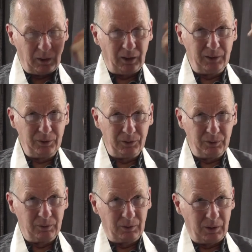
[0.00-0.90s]
And
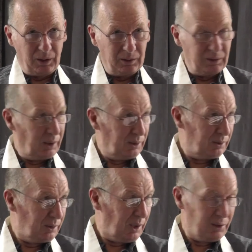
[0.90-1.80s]

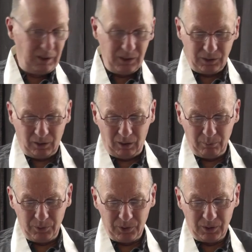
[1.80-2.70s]
in, in these
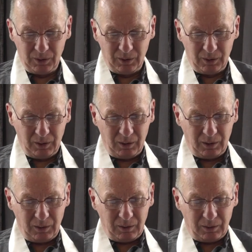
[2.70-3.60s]
terms,
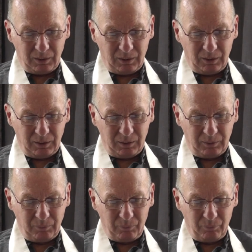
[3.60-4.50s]
uh,
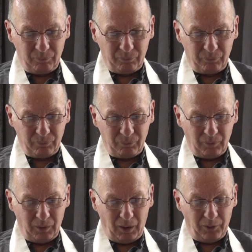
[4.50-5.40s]

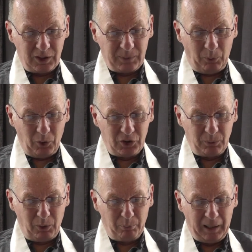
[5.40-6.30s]
a
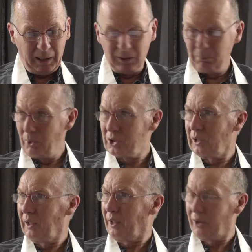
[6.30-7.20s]
responsible man
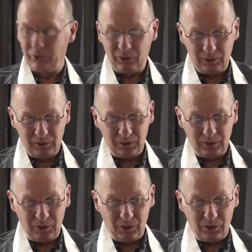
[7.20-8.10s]
must learn
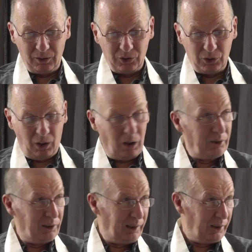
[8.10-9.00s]
to
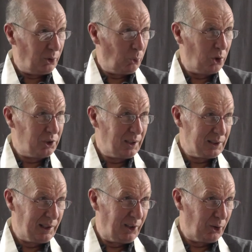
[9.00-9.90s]
unlearn what he
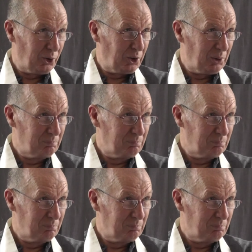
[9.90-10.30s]
has learned.